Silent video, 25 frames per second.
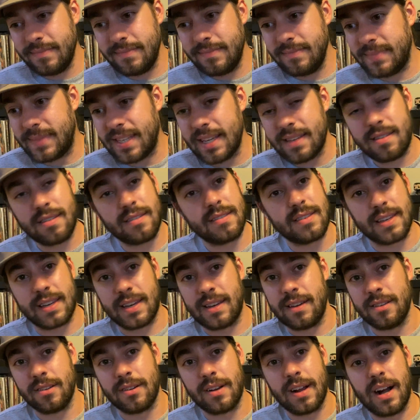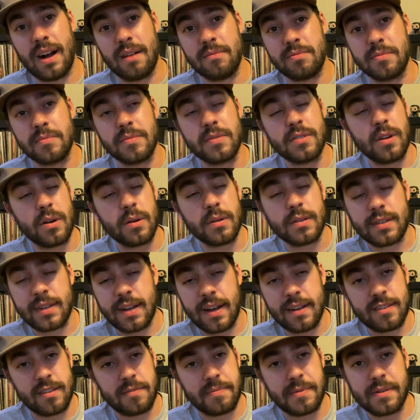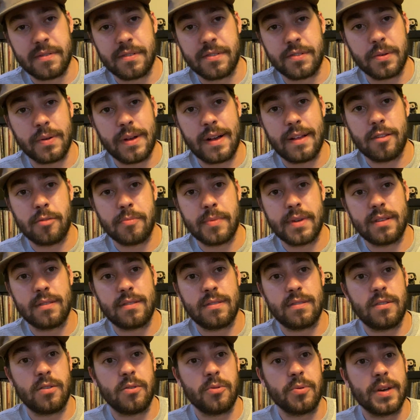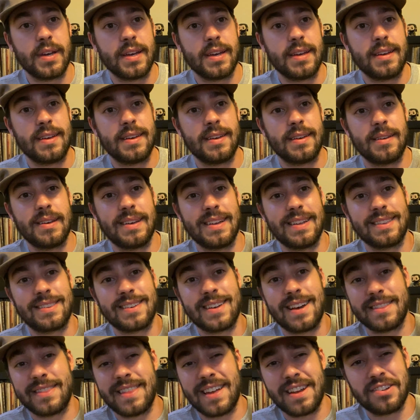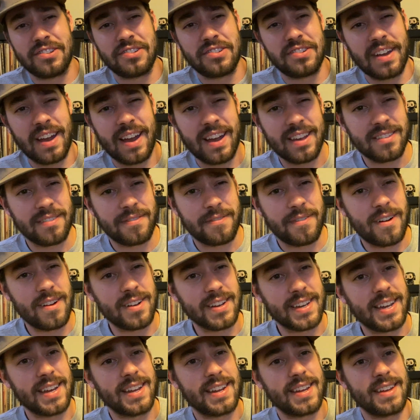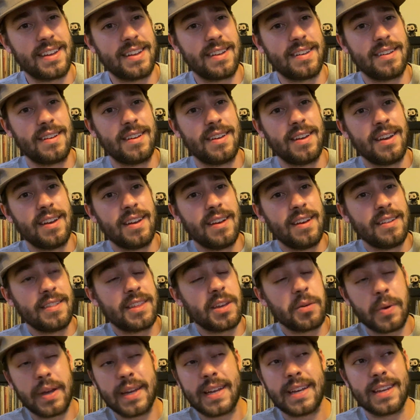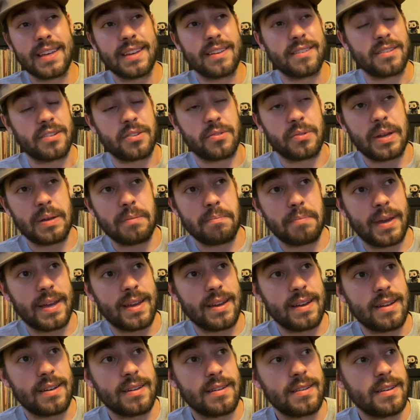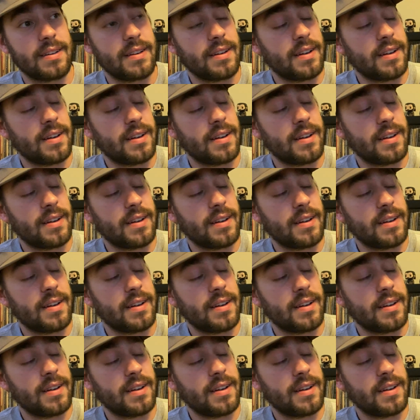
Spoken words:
This is a killer album. You know, it's got spiritual elements to it. It's got that jazz funk in it. The Awakening is a great band.